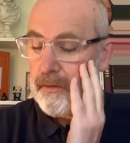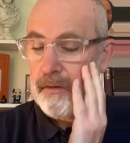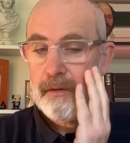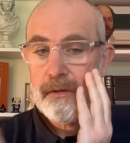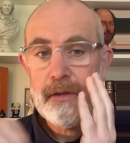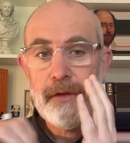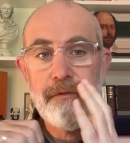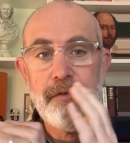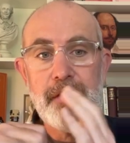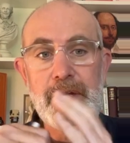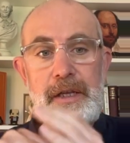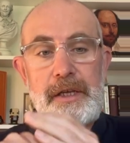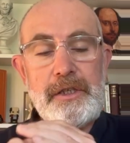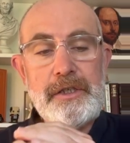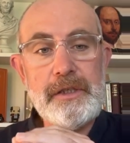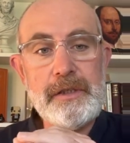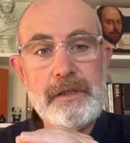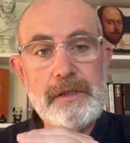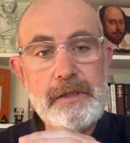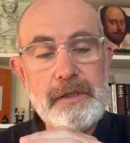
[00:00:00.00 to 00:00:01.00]
the
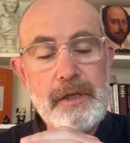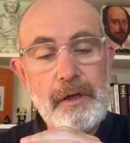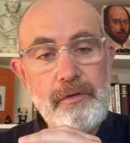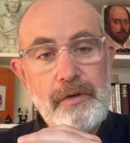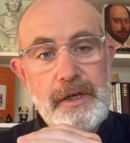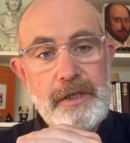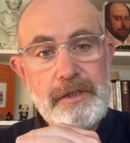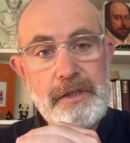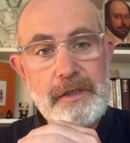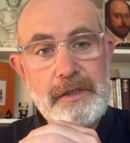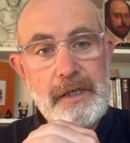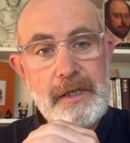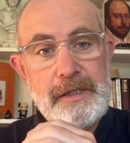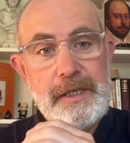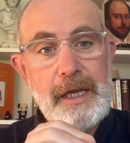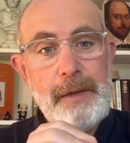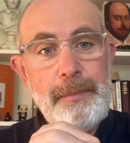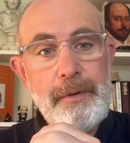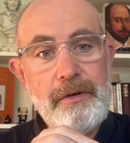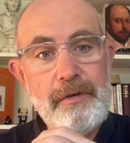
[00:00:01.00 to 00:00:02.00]
Venetians, the Christians, as
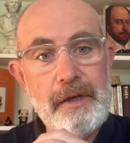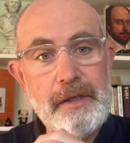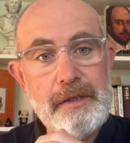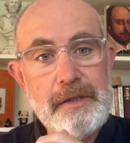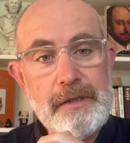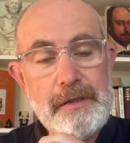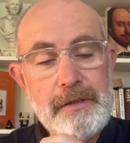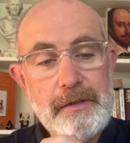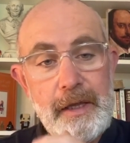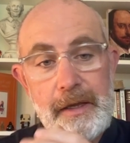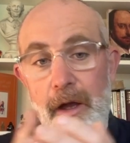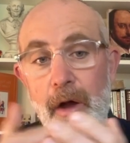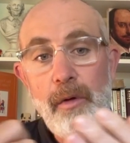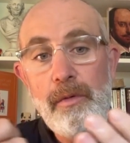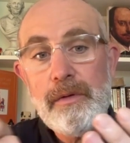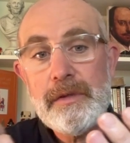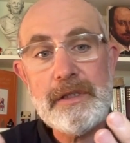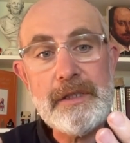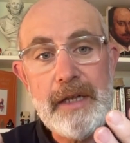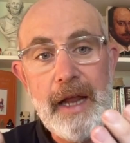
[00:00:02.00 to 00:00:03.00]
hypocrites. They
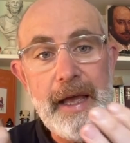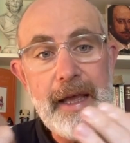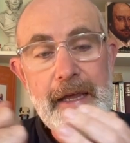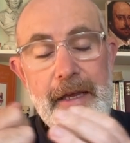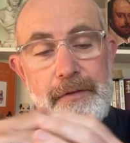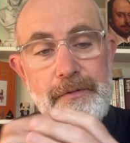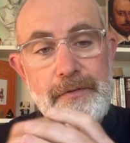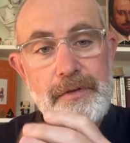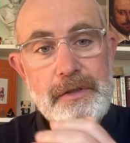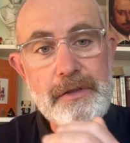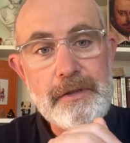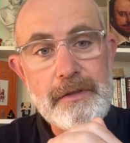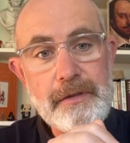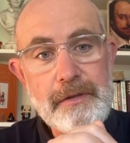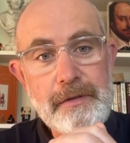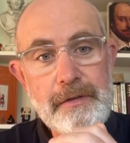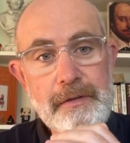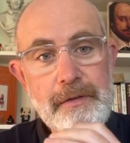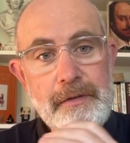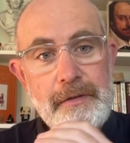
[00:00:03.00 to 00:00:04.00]
own slaves.
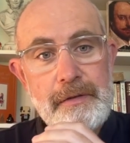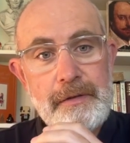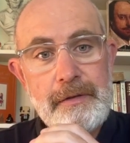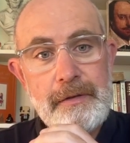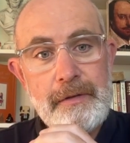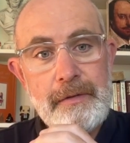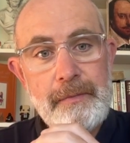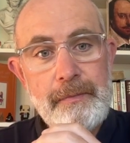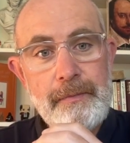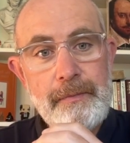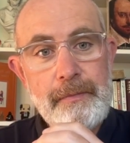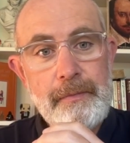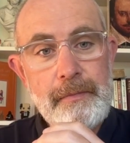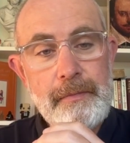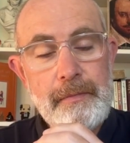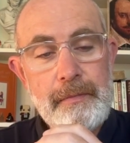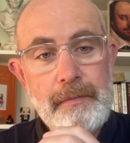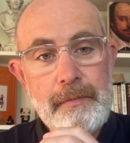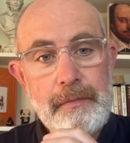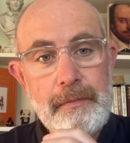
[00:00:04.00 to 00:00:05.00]

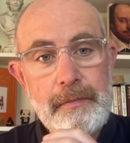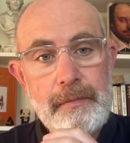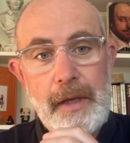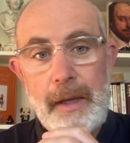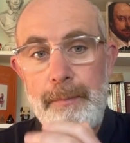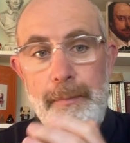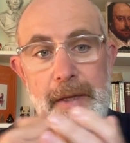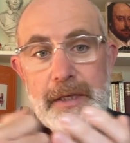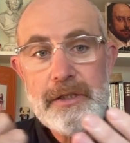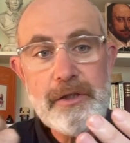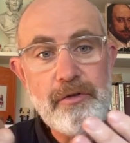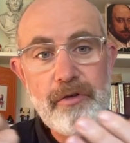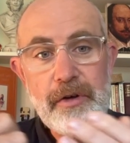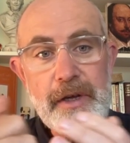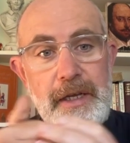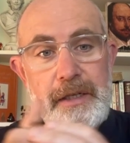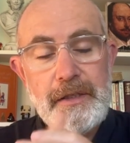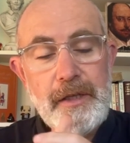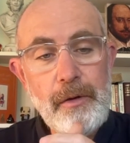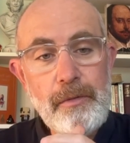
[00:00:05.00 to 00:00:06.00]
They
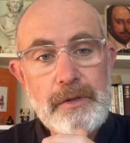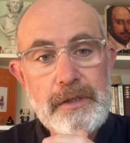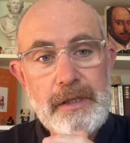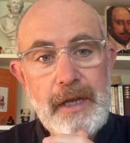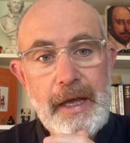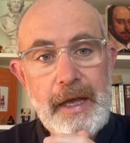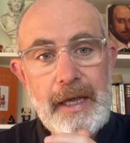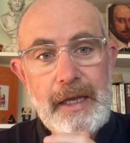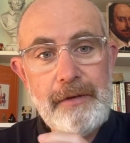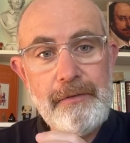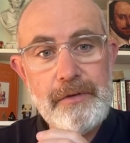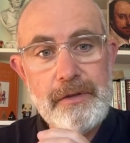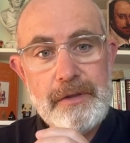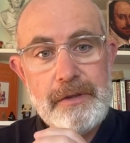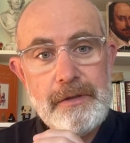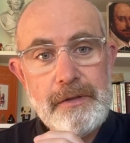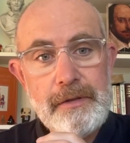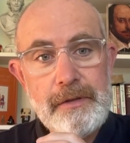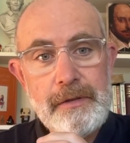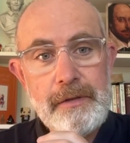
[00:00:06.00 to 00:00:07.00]
mistreat those
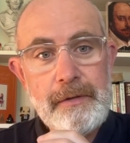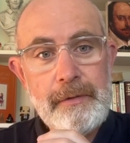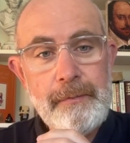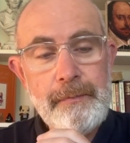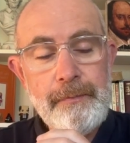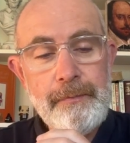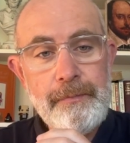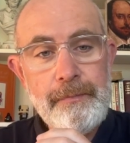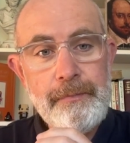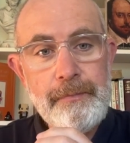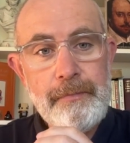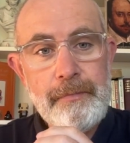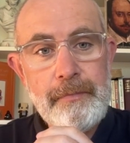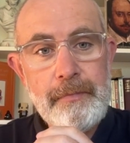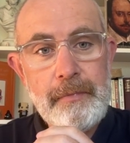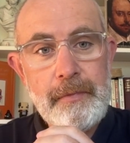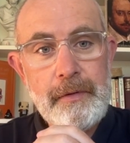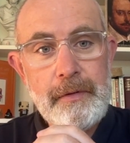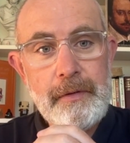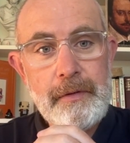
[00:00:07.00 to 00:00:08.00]
slaves.
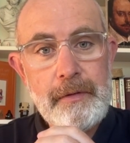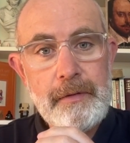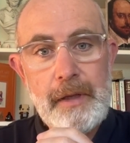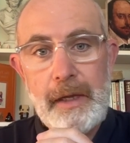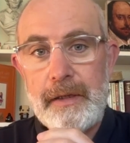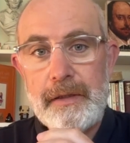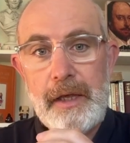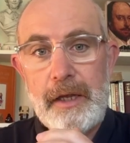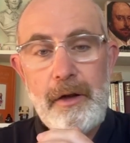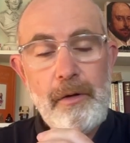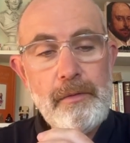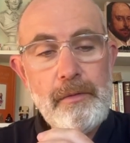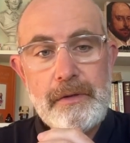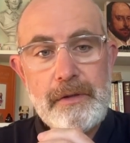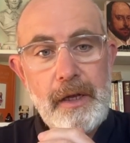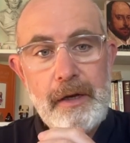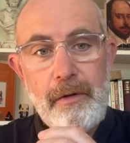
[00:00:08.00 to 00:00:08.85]
They don't,